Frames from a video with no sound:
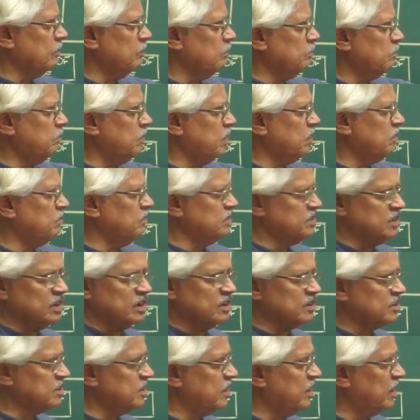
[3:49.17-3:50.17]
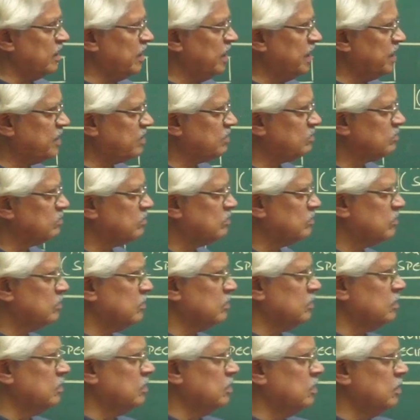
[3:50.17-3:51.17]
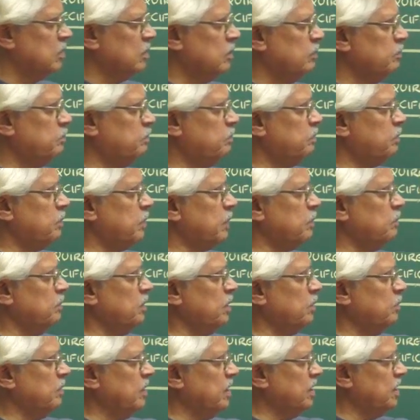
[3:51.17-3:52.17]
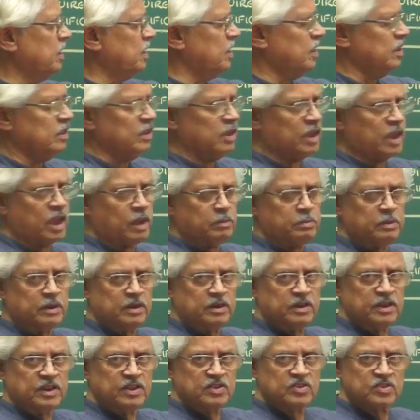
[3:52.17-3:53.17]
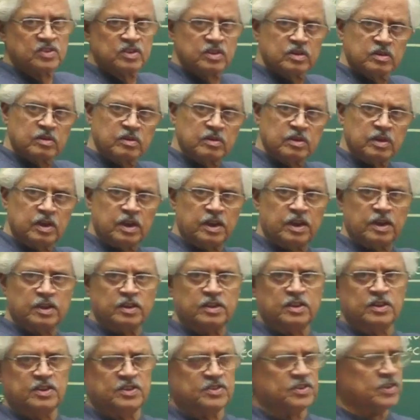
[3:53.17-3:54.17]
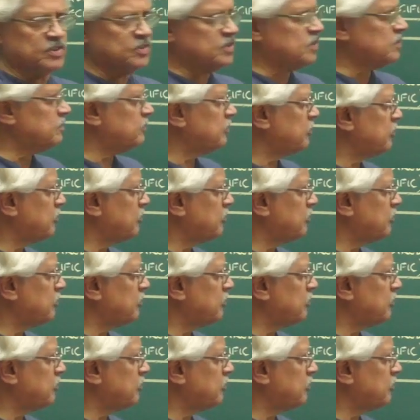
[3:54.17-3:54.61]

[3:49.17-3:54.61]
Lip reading: Blood vessels dilate, permeability in the capillaries increases.